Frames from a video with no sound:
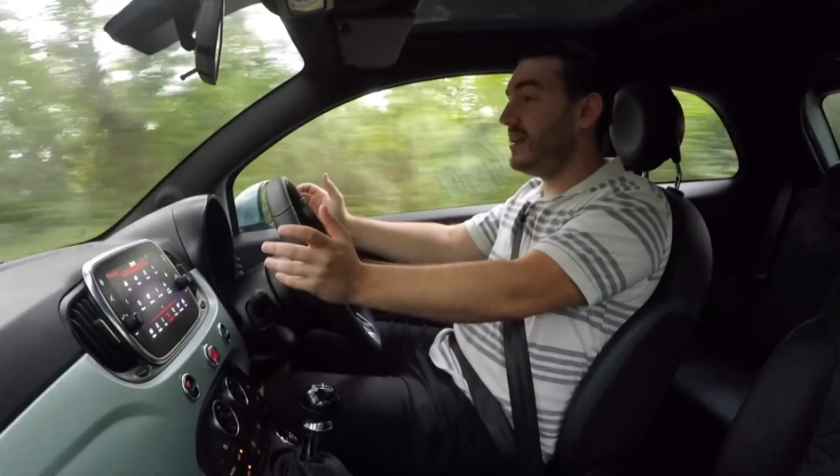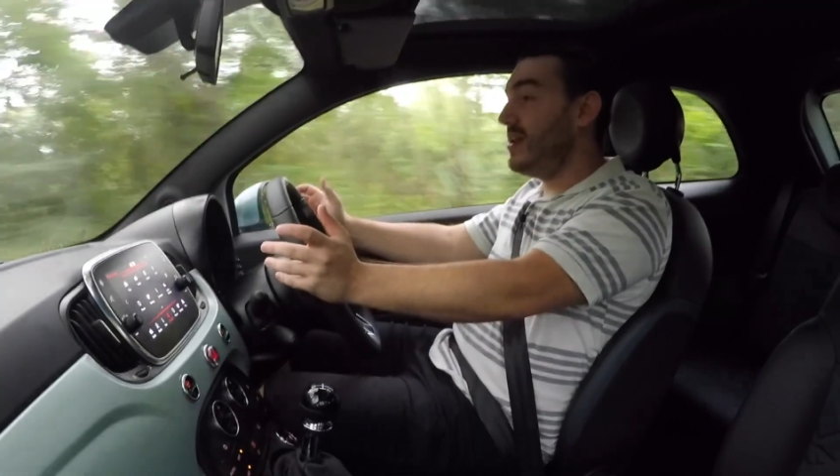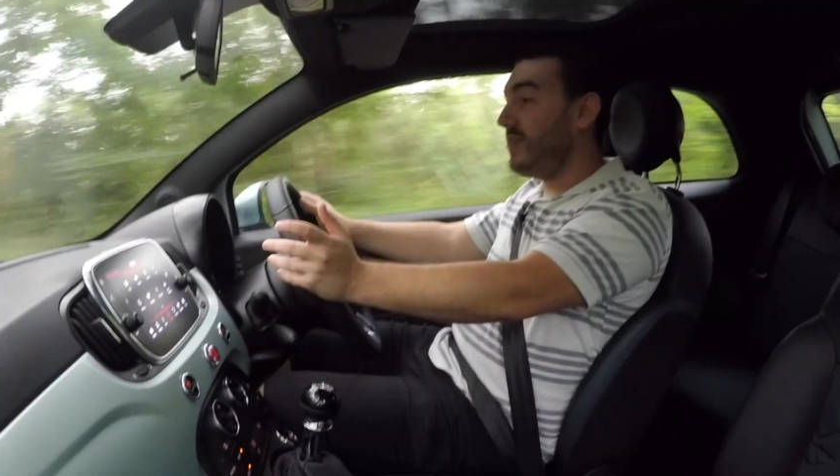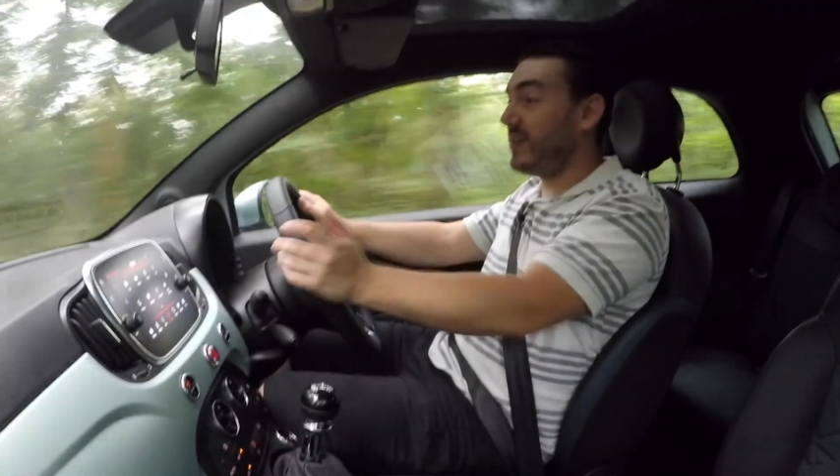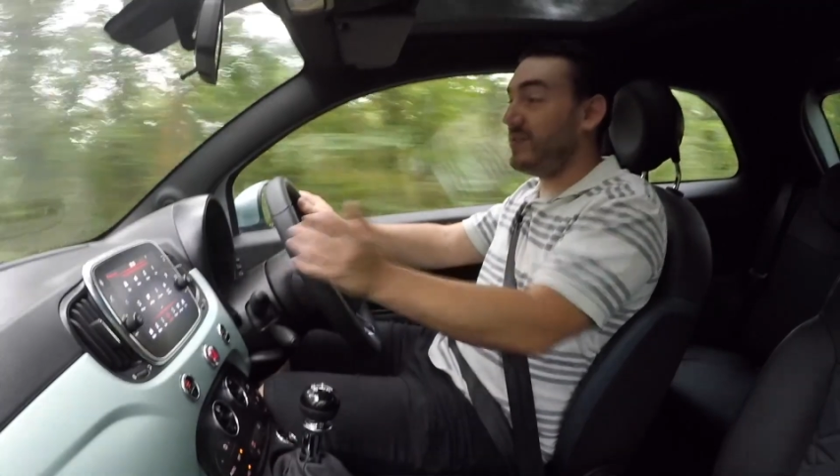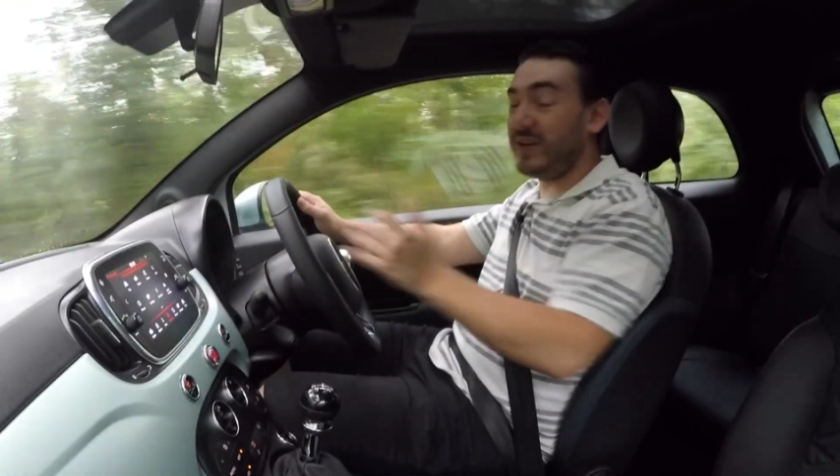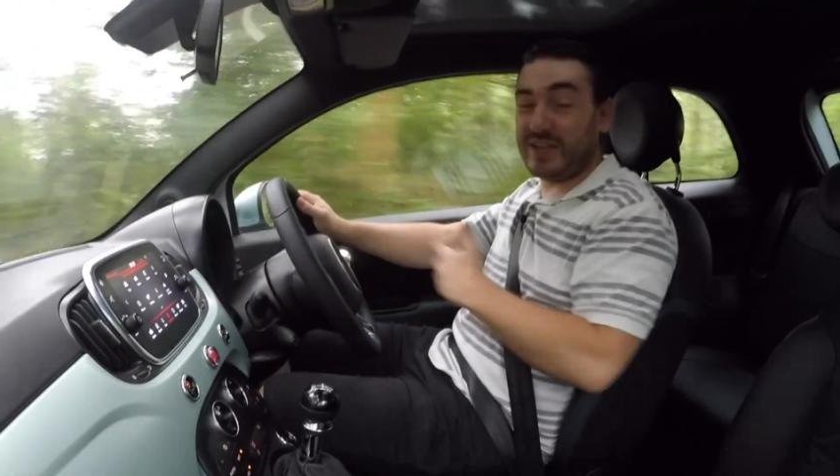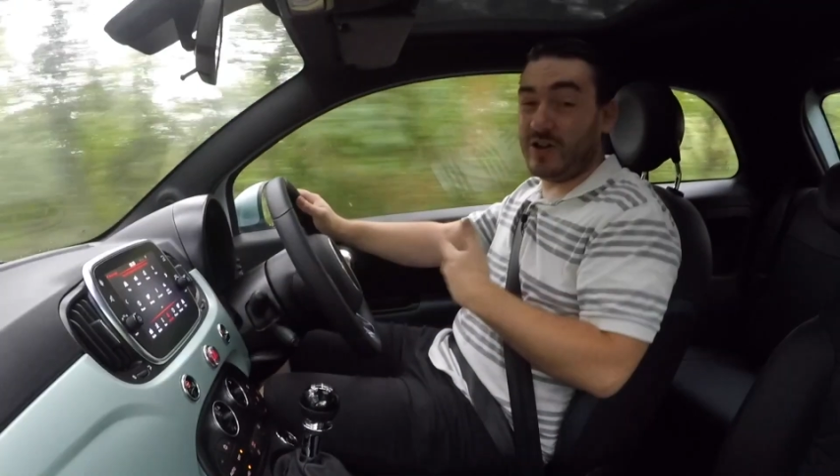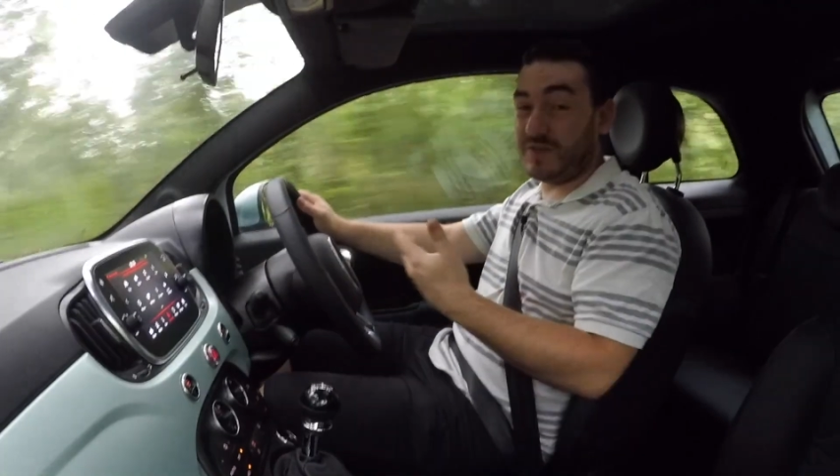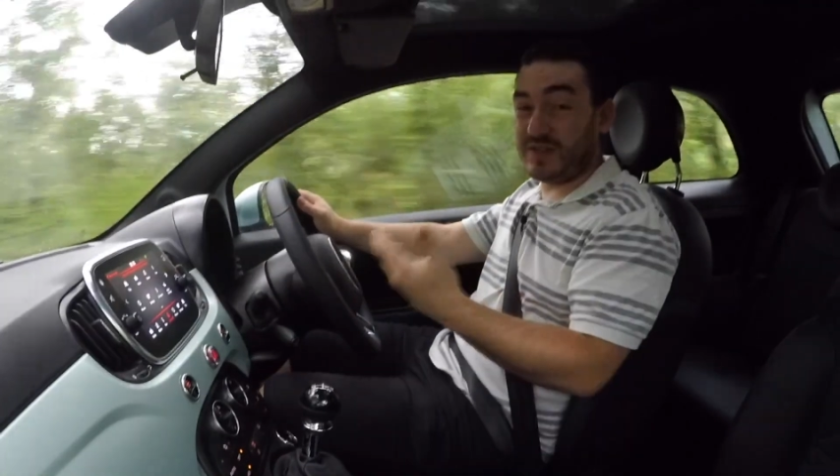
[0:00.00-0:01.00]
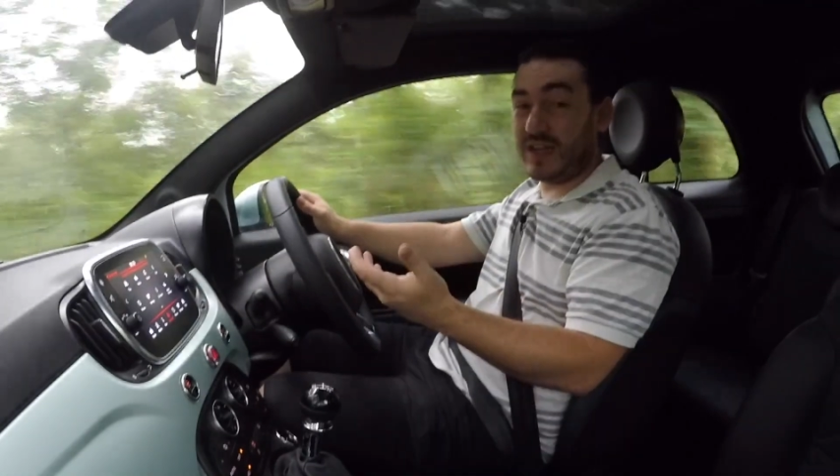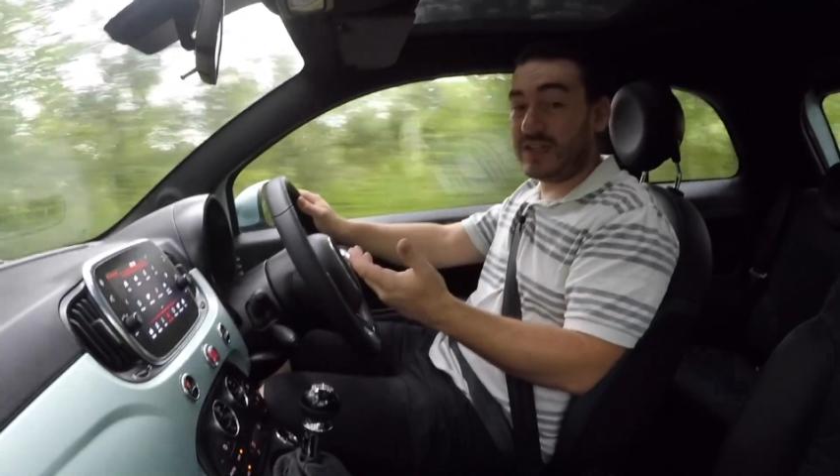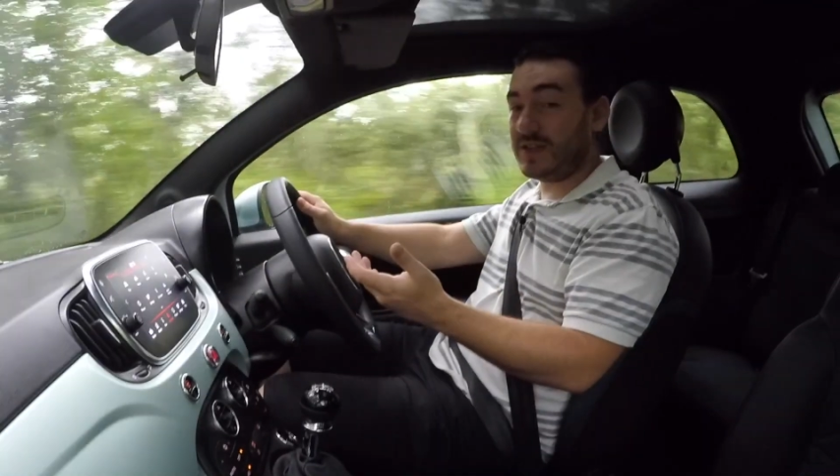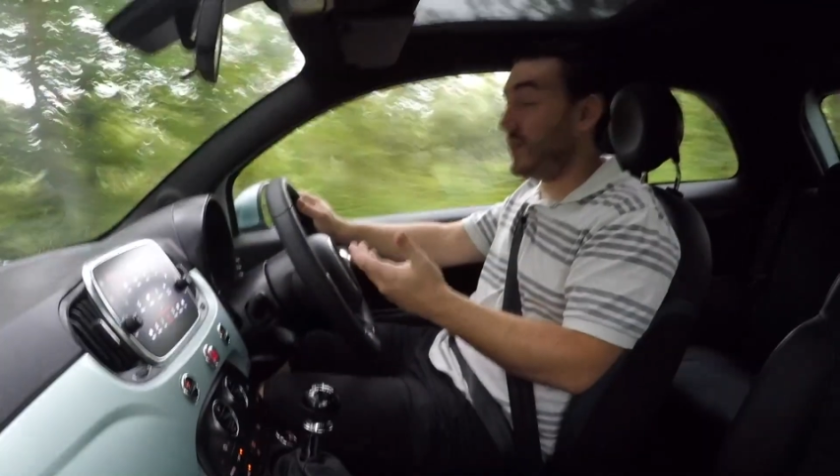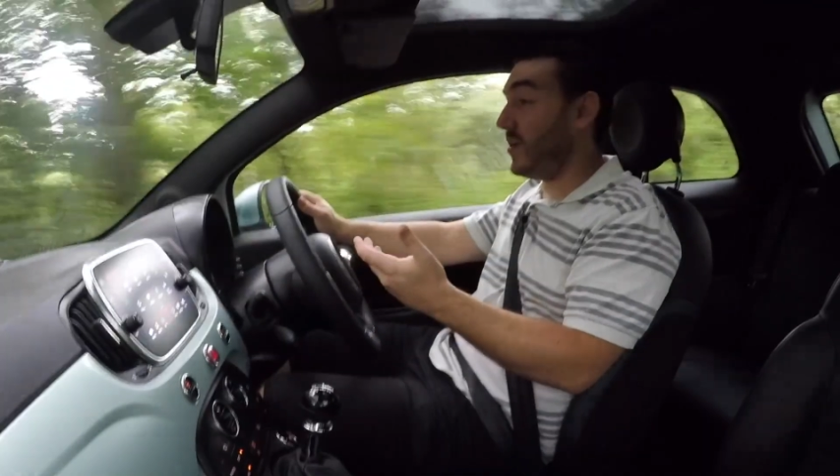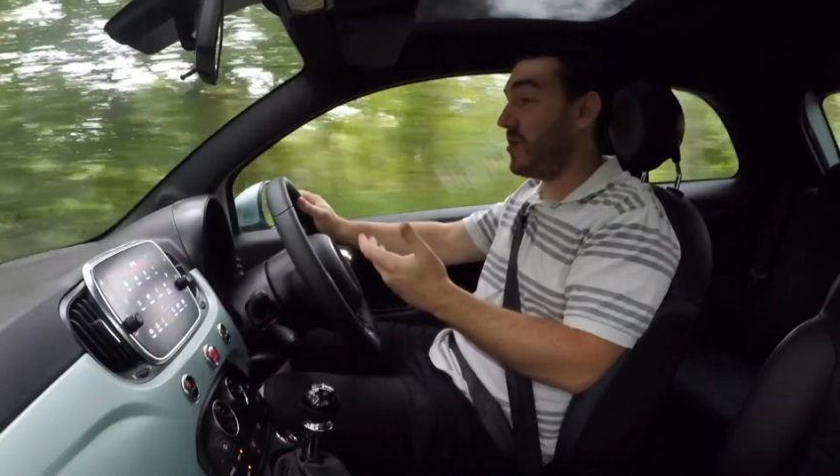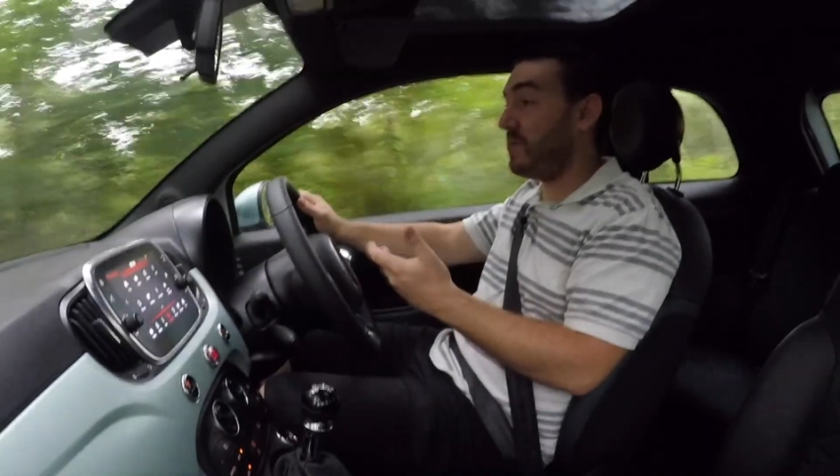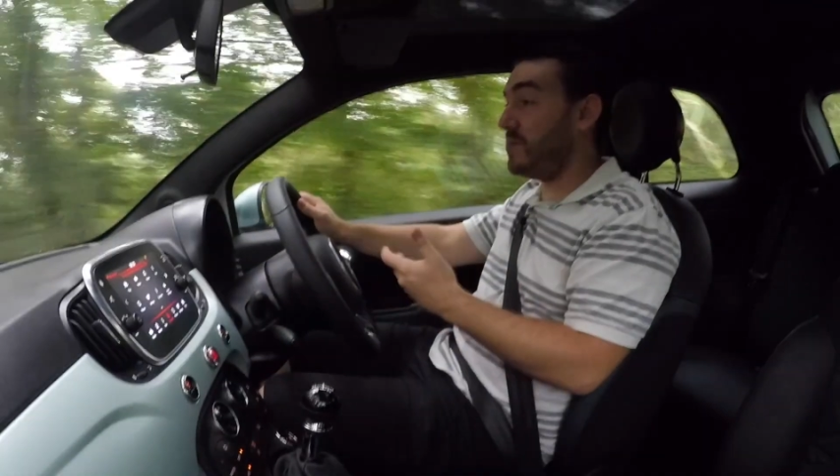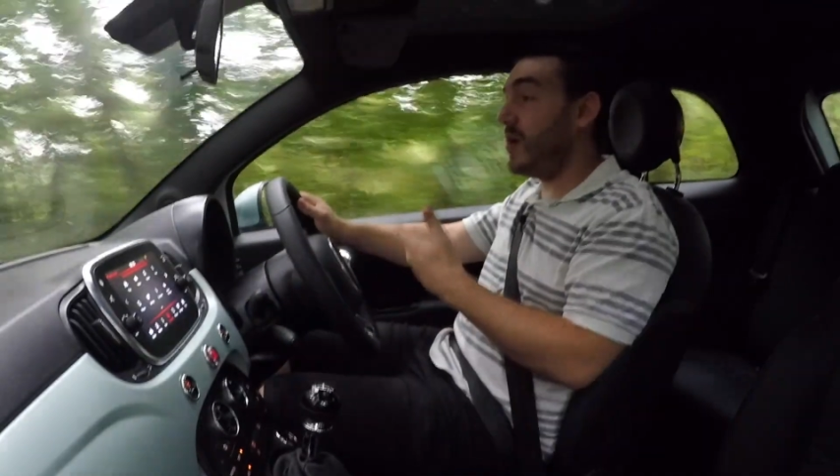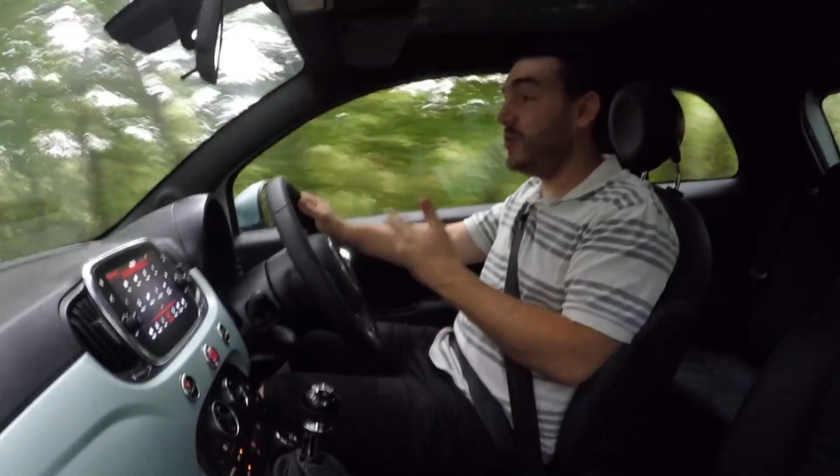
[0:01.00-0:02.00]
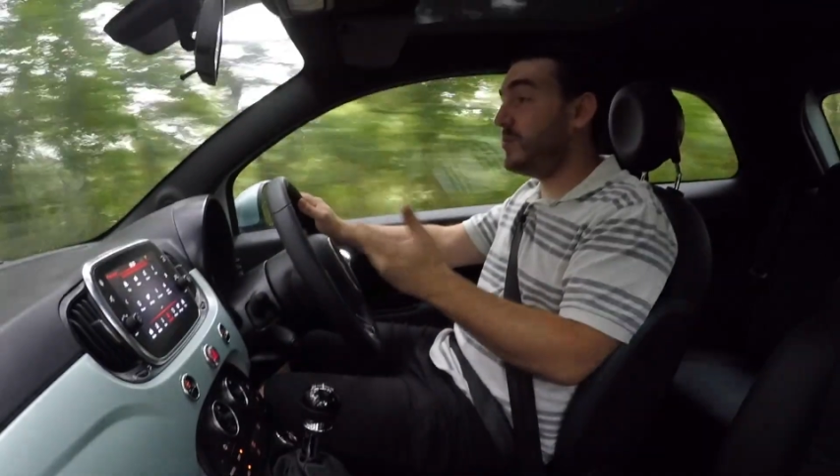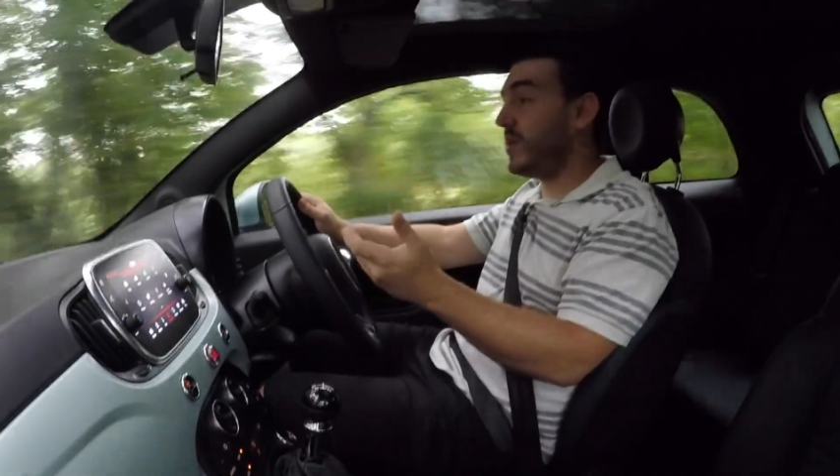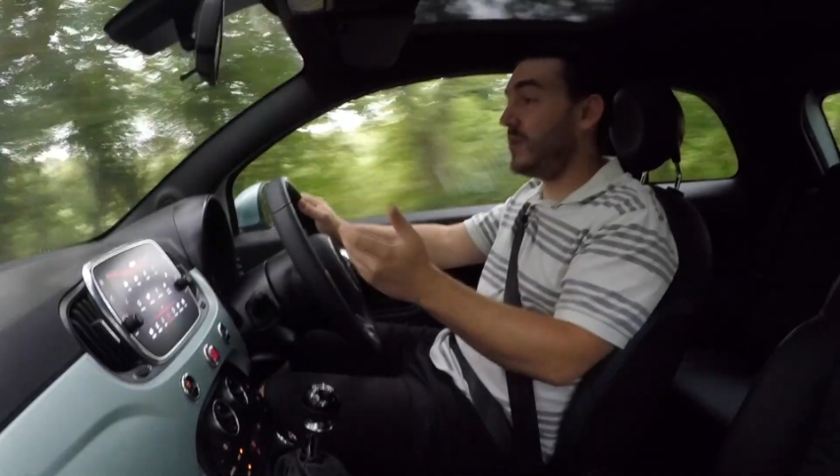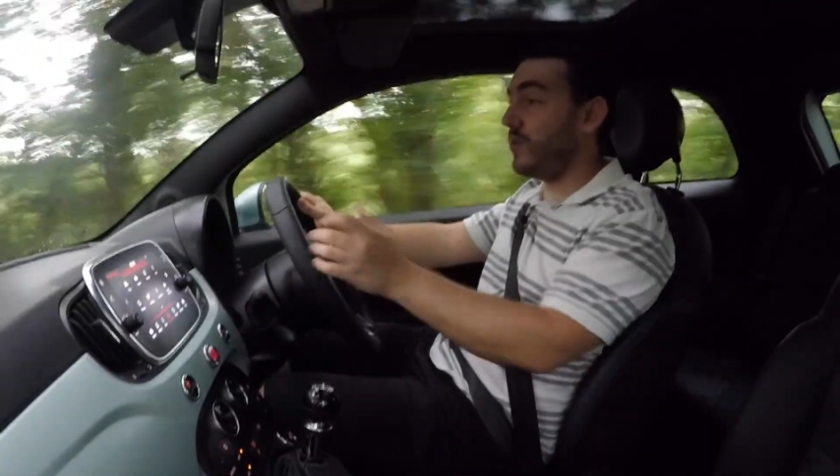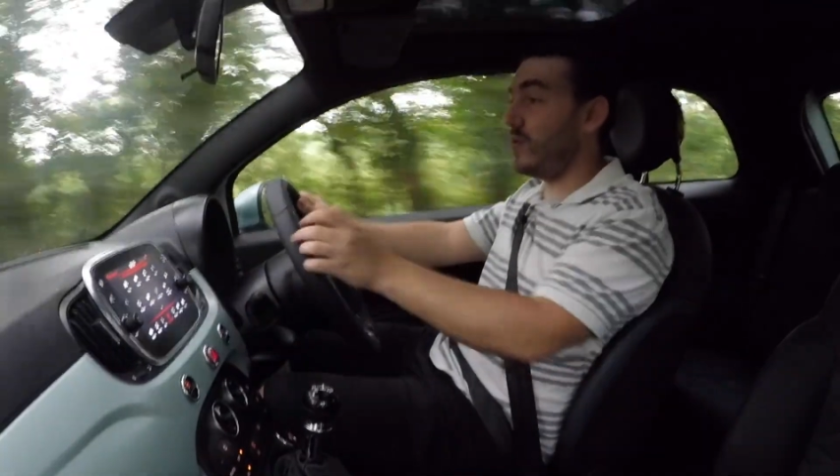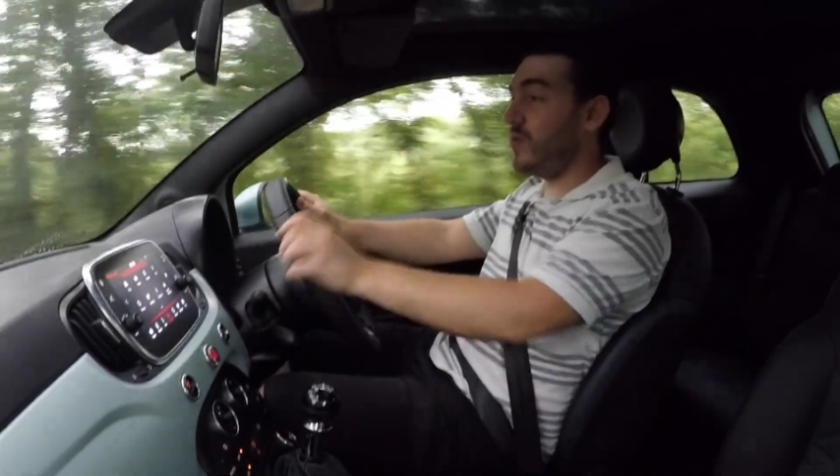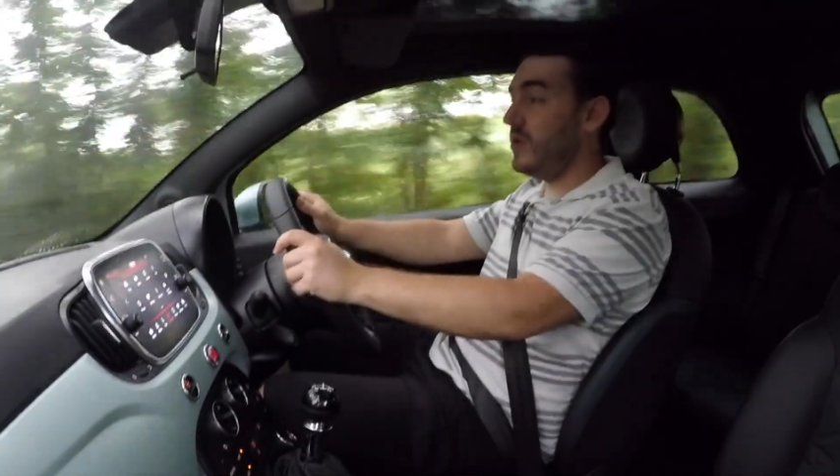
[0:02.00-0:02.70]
In fact, it makes a lot of sense for most people.